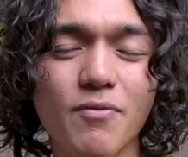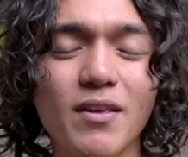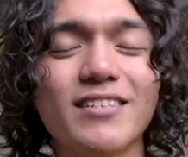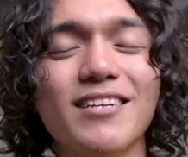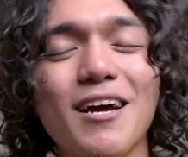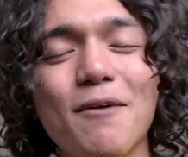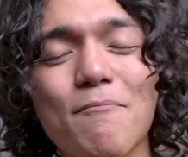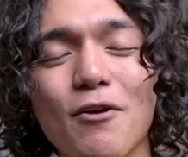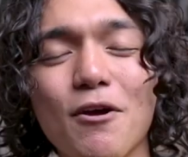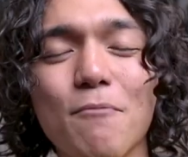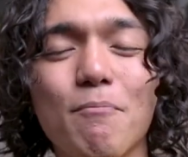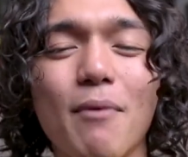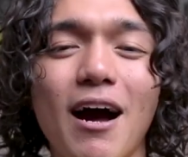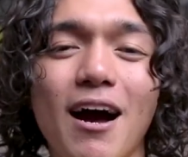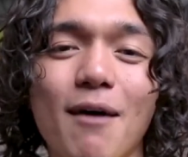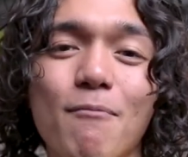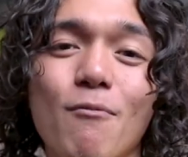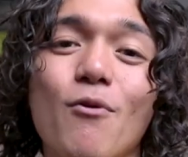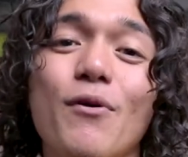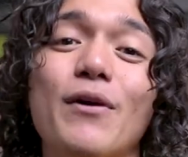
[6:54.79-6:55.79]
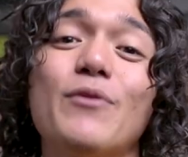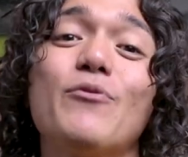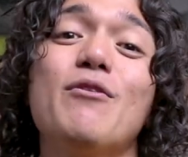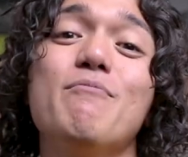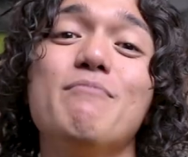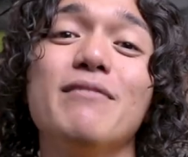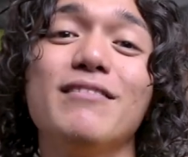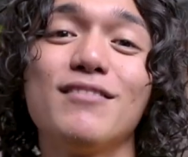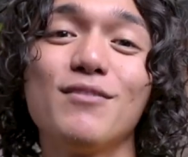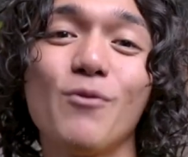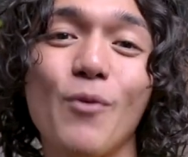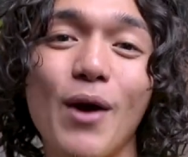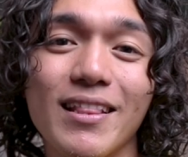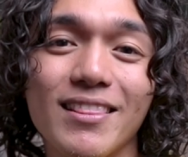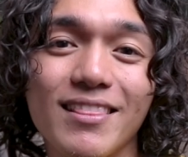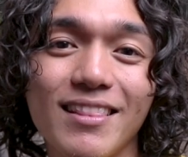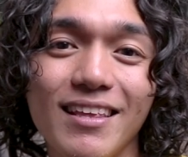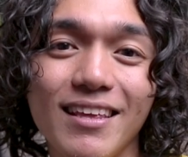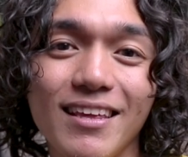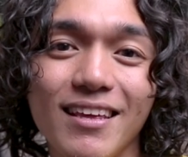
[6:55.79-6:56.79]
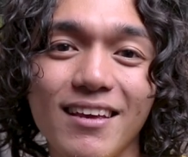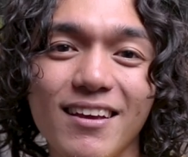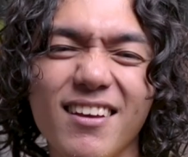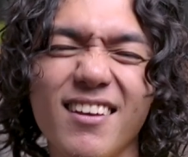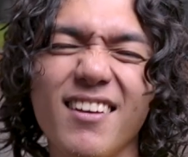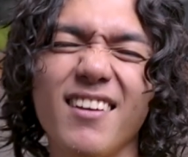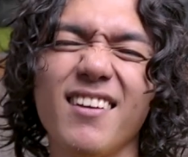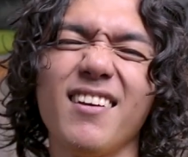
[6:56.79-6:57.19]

Siyempre, yung paa mo, it will be sweaty.